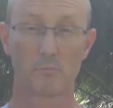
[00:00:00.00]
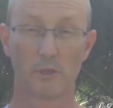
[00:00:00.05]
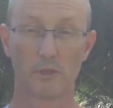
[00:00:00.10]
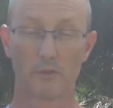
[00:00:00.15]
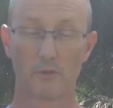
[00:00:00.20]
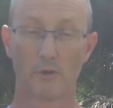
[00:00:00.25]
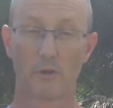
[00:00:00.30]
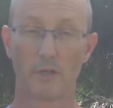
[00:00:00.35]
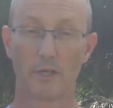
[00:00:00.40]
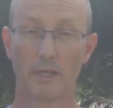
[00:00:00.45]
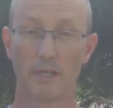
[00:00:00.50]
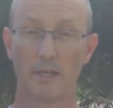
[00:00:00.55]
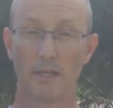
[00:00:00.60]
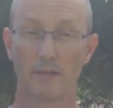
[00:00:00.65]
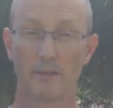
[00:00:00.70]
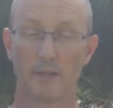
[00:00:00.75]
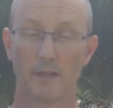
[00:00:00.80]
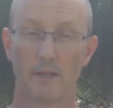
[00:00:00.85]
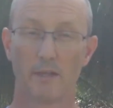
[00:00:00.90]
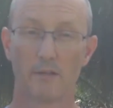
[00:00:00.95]
but turning in
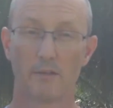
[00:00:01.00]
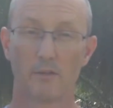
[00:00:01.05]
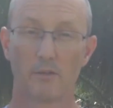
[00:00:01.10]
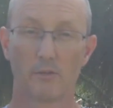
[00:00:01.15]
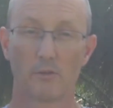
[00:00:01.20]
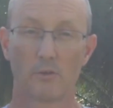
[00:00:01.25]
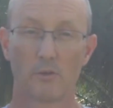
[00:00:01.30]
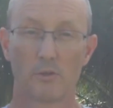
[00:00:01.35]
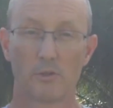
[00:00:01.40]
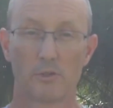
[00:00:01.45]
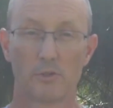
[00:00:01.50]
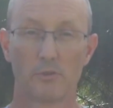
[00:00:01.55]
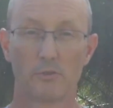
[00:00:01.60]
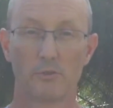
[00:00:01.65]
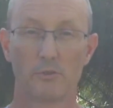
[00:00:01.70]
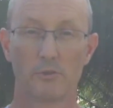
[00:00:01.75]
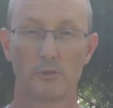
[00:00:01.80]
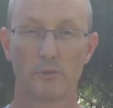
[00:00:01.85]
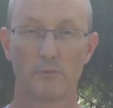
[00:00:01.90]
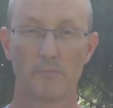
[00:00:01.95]
at the end of the course, you'll
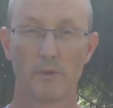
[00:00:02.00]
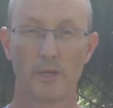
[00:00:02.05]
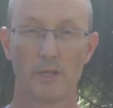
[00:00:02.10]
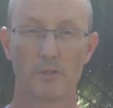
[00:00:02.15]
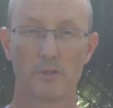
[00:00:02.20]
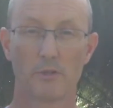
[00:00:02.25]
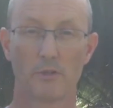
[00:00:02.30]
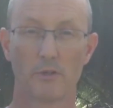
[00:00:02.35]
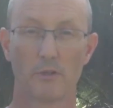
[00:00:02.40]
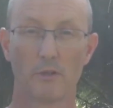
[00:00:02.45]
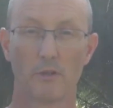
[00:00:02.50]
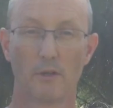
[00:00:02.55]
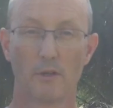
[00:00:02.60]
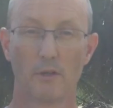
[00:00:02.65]
do your major